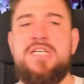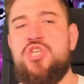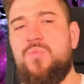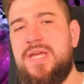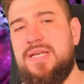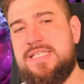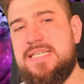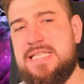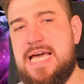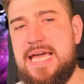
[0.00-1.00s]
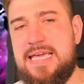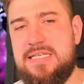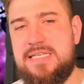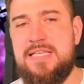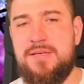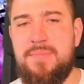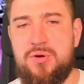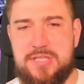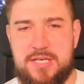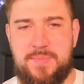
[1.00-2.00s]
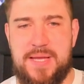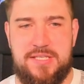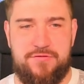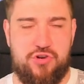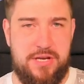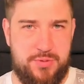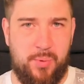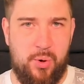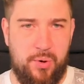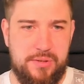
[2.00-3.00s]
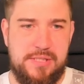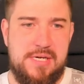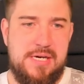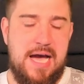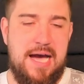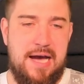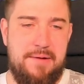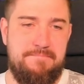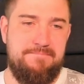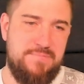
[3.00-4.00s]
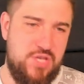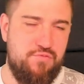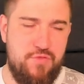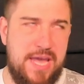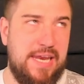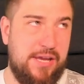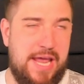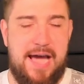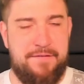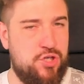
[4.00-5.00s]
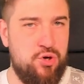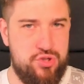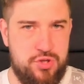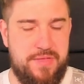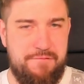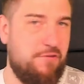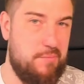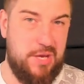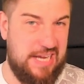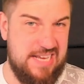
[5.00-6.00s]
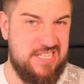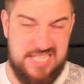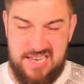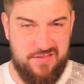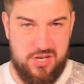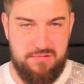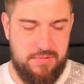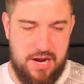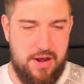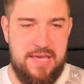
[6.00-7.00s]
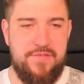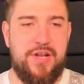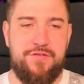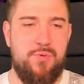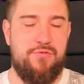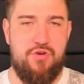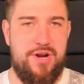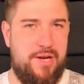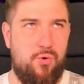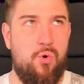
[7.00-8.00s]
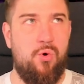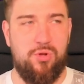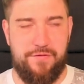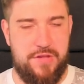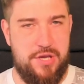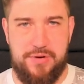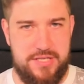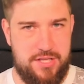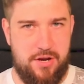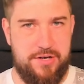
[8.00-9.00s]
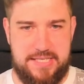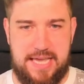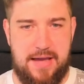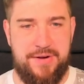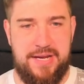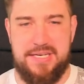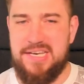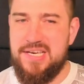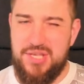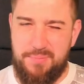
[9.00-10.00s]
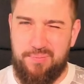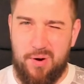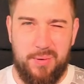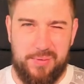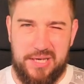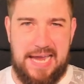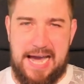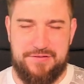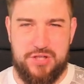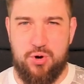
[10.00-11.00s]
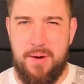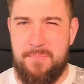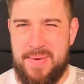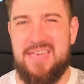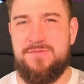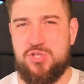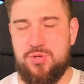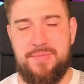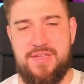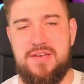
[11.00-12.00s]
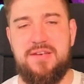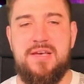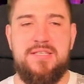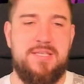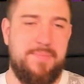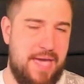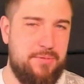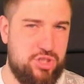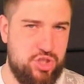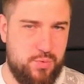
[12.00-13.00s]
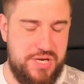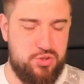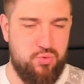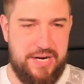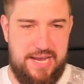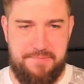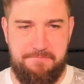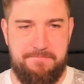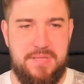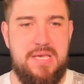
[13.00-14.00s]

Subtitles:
So the weaknesses there is it's a most expensive transport. You're really going to have to cut something from your list. Even if you were running all of the units that got discounted, you're probably going to have to cut a bit of something to be able to squeeze one in.